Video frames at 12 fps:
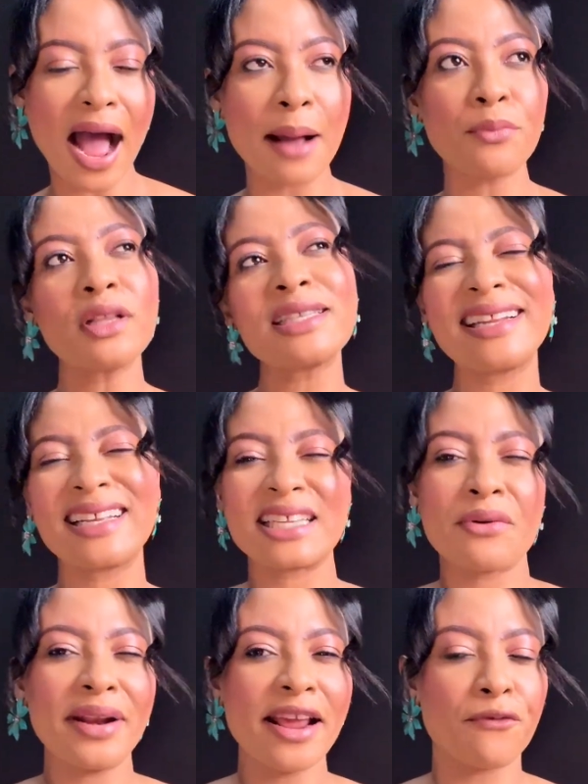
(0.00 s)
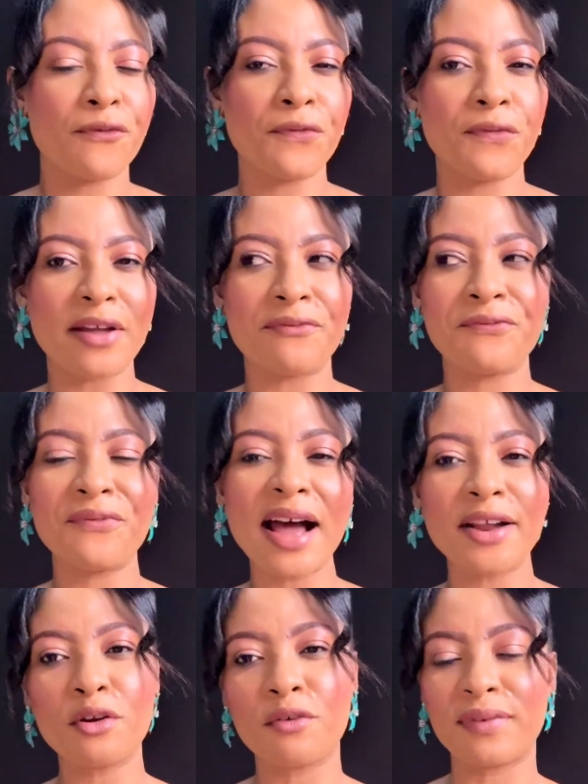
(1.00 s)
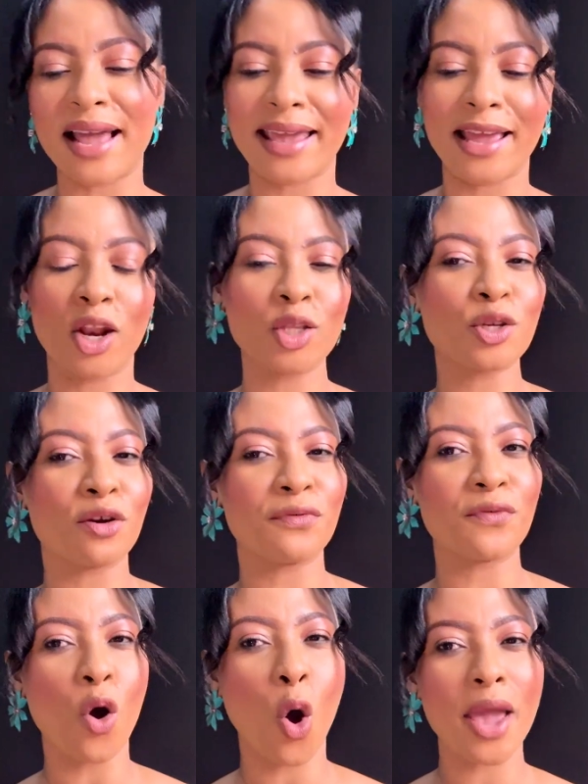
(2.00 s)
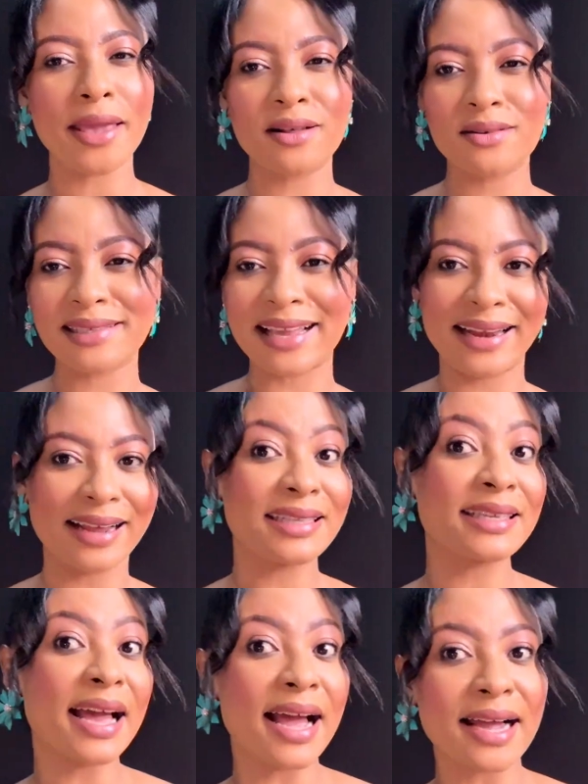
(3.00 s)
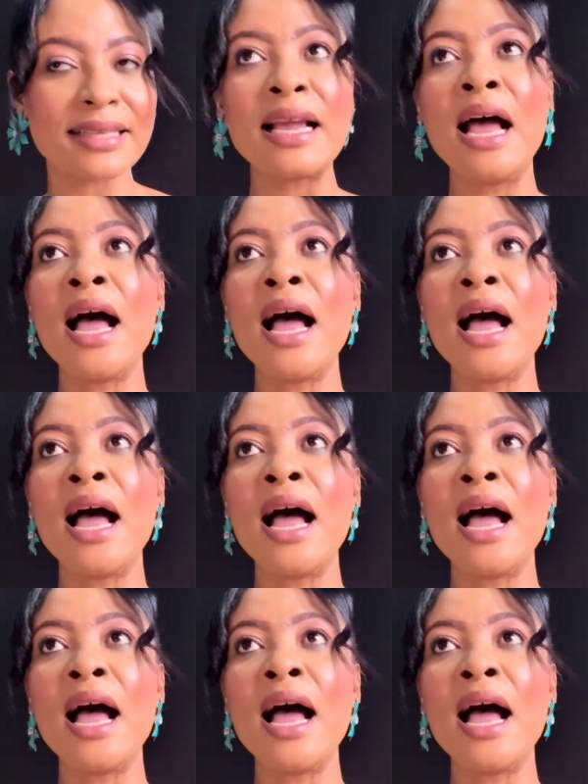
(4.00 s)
I'm not necessarily a fan of like a lot of oils and attars,